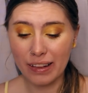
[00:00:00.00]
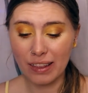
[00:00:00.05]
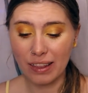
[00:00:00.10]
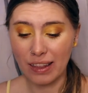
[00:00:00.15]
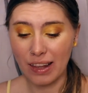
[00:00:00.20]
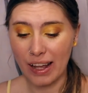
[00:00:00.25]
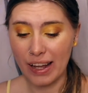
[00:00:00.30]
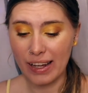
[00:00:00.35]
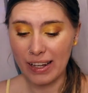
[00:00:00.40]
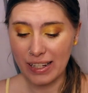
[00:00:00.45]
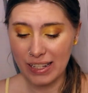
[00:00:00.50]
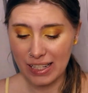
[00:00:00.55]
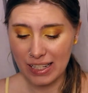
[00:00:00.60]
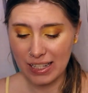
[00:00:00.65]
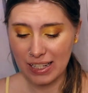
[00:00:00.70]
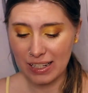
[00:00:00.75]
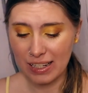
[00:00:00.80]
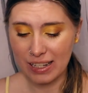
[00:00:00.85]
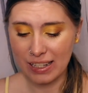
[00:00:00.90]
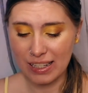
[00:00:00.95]
likes
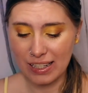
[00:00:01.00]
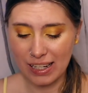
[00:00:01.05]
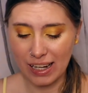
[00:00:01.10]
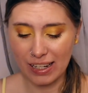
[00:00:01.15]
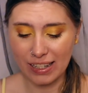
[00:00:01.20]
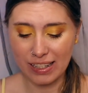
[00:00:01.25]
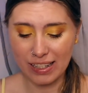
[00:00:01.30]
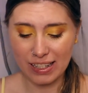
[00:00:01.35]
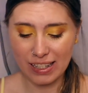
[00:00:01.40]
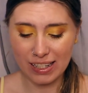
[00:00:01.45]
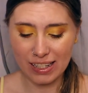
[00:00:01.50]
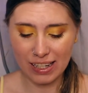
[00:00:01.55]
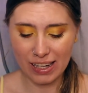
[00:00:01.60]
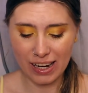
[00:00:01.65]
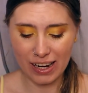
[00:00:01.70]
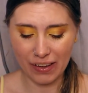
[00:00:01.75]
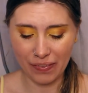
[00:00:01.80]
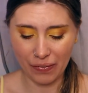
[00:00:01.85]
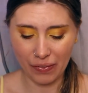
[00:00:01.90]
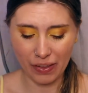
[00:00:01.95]
scents
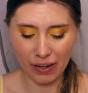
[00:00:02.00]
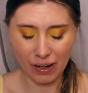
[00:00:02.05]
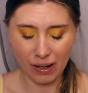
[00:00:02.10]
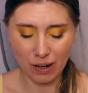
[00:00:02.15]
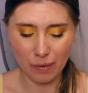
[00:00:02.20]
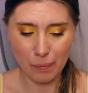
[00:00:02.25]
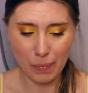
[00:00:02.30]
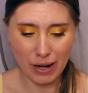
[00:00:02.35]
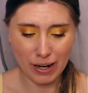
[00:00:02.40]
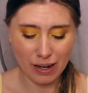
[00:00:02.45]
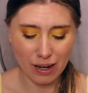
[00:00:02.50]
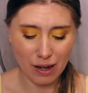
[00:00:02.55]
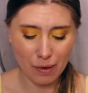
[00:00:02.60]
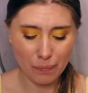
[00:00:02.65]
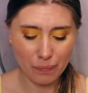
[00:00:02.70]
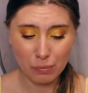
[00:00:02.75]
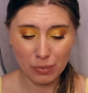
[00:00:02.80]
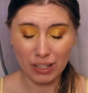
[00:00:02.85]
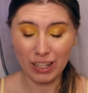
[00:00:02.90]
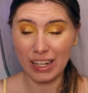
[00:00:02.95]
in their
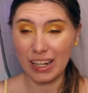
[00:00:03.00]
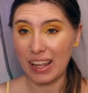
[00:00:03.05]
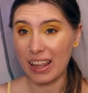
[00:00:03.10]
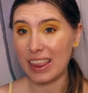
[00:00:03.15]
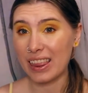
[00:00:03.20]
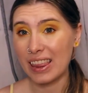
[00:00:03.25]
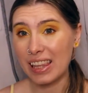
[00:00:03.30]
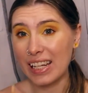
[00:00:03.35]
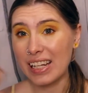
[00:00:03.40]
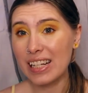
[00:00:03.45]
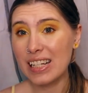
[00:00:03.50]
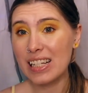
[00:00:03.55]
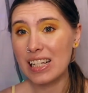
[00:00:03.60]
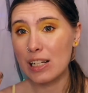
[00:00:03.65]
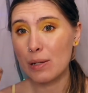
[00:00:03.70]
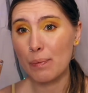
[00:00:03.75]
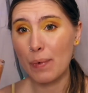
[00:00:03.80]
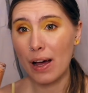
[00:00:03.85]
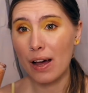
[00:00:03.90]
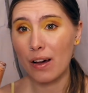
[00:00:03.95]
makeup, but like these
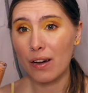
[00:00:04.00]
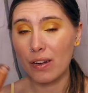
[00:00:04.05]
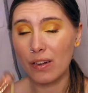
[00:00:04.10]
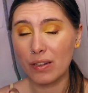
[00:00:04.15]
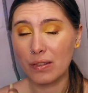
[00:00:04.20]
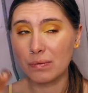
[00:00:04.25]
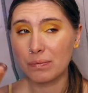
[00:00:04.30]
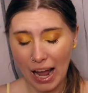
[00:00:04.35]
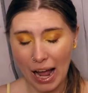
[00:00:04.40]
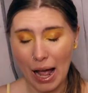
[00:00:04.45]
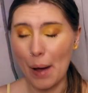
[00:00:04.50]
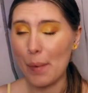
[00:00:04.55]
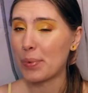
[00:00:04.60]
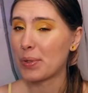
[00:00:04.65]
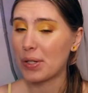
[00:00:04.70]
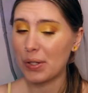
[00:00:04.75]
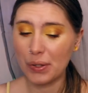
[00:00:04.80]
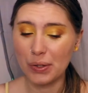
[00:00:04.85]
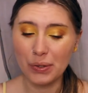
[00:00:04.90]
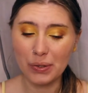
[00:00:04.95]
smell
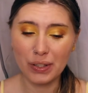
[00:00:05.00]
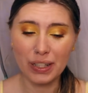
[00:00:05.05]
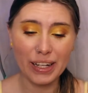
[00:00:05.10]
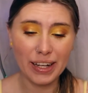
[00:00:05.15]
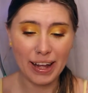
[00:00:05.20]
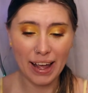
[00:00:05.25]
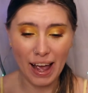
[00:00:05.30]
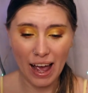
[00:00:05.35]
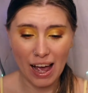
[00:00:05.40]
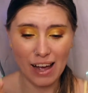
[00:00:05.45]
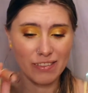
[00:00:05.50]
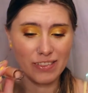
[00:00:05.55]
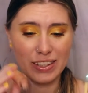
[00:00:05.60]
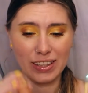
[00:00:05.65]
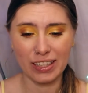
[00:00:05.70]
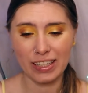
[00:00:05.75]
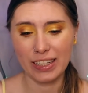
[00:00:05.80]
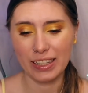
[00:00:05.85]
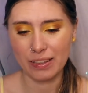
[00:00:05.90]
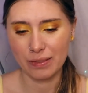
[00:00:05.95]
absolutely
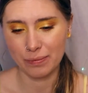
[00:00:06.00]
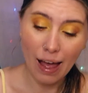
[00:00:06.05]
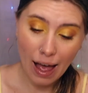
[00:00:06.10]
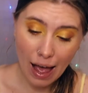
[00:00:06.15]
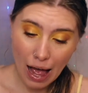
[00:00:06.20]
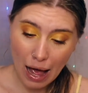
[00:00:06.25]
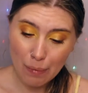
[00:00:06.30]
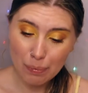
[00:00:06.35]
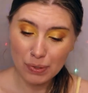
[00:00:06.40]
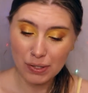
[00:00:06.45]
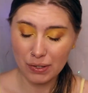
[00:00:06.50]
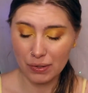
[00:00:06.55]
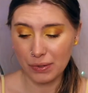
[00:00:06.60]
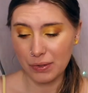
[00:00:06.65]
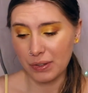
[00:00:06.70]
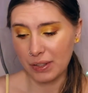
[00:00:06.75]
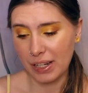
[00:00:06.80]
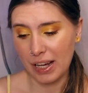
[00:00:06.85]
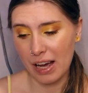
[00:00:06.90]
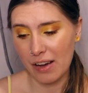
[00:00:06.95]
heavenly.
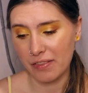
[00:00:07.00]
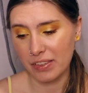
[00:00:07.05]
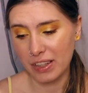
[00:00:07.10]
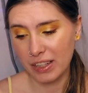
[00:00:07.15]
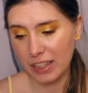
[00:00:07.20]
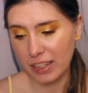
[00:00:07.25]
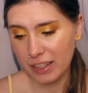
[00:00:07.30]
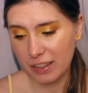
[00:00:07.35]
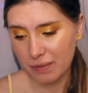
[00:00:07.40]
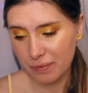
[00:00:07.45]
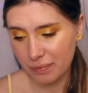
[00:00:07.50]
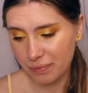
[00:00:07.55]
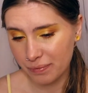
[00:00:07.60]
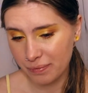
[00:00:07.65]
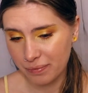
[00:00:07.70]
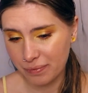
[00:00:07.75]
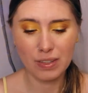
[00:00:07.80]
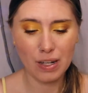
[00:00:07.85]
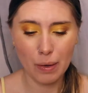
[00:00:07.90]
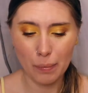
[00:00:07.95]
Absolutely heavenly.
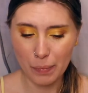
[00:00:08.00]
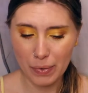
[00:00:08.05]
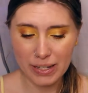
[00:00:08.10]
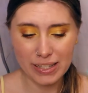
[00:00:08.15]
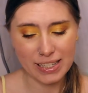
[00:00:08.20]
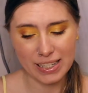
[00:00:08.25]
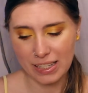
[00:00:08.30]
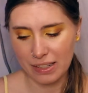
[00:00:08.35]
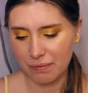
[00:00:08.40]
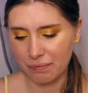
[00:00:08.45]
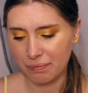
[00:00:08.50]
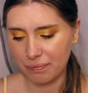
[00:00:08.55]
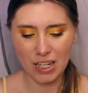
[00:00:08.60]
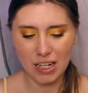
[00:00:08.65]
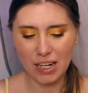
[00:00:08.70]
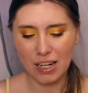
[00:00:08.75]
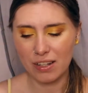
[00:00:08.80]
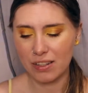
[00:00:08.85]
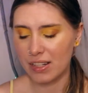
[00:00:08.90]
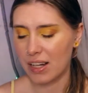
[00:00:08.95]
Amazing. 10
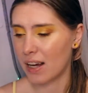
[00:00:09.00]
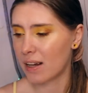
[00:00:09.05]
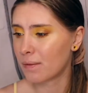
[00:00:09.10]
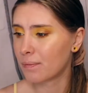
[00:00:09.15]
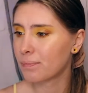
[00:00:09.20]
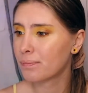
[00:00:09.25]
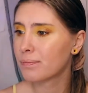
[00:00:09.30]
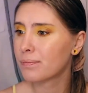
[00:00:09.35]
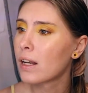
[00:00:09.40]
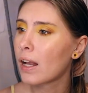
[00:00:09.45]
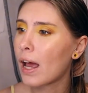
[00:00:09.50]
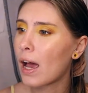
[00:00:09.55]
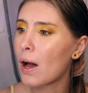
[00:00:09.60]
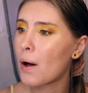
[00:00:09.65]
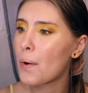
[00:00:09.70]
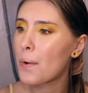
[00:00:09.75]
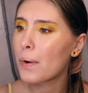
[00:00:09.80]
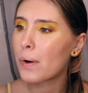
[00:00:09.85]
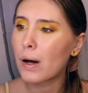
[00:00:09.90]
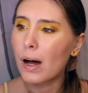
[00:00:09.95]
out of 10.
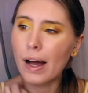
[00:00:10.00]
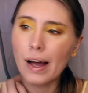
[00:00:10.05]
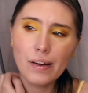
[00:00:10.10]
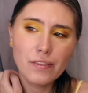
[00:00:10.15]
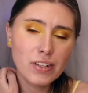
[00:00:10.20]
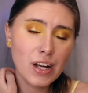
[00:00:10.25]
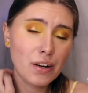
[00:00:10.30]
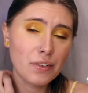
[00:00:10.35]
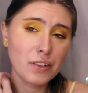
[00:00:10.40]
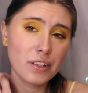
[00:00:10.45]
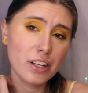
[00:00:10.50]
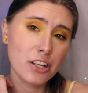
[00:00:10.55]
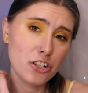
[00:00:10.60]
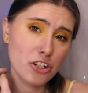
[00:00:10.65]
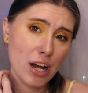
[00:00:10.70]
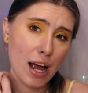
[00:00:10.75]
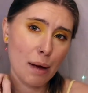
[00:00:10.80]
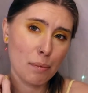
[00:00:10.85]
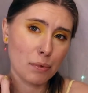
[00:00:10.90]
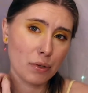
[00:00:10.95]
Now, I've got really
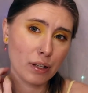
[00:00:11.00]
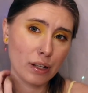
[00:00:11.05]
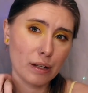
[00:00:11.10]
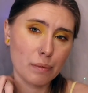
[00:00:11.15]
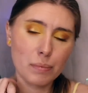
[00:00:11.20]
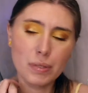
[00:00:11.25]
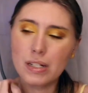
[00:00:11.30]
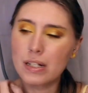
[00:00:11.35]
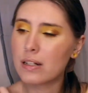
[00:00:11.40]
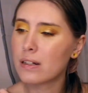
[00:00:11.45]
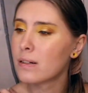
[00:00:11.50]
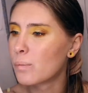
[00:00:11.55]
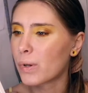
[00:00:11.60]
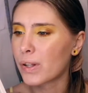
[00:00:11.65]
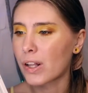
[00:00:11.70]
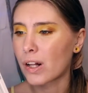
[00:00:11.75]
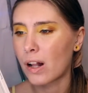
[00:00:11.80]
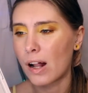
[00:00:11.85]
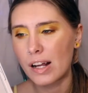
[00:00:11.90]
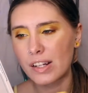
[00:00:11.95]
chapped lips, but
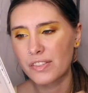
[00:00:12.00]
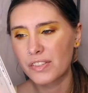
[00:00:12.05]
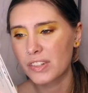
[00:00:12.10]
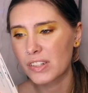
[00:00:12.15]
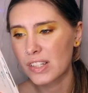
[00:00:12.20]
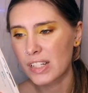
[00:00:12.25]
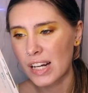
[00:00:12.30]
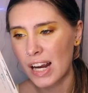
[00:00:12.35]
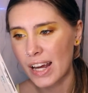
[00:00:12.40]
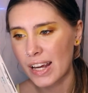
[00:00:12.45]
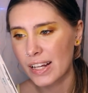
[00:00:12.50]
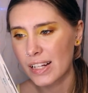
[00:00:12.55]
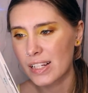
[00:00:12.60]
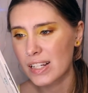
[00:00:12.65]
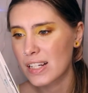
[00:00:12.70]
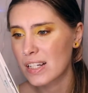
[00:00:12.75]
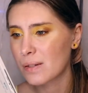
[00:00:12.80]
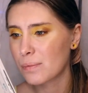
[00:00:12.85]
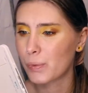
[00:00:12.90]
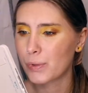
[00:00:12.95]
the gloss feels
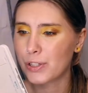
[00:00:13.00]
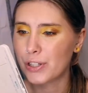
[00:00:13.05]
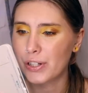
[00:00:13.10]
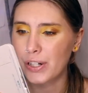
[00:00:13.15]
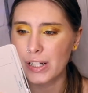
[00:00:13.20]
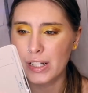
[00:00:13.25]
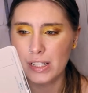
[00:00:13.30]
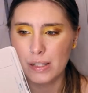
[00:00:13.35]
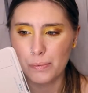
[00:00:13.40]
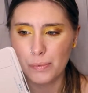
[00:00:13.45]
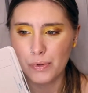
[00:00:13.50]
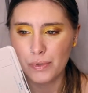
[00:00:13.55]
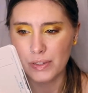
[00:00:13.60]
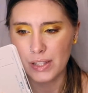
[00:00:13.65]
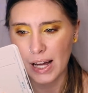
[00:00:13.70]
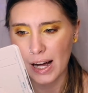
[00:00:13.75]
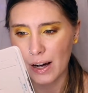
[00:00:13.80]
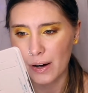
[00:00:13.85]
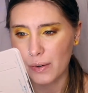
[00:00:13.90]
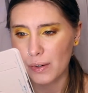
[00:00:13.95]
nice. Once you get it smoothed
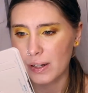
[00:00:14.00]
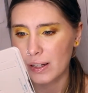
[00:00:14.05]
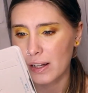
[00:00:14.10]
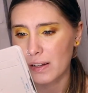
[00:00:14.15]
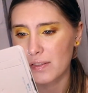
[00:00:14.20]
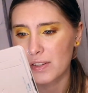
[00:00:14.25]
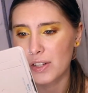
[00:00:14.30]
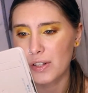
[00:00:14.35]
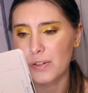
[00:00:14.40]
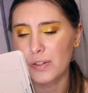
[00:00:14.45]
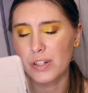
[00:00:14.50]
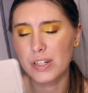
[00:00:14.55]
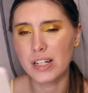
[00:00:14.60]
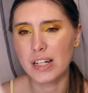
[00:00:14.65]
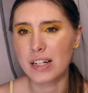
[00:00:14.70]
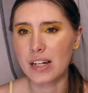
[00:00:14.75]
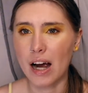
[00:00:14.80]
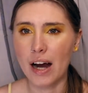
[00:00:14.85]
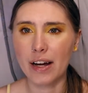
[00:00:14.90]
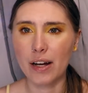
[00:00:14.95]
out, it gives you just a
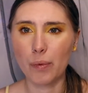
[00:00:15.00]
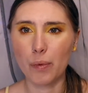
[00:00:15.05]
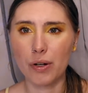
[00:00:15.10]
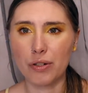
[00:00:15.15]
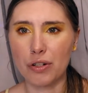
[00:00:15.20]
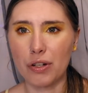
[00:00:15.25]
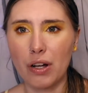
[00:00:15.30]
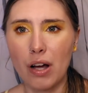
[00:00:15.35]
tiny wash of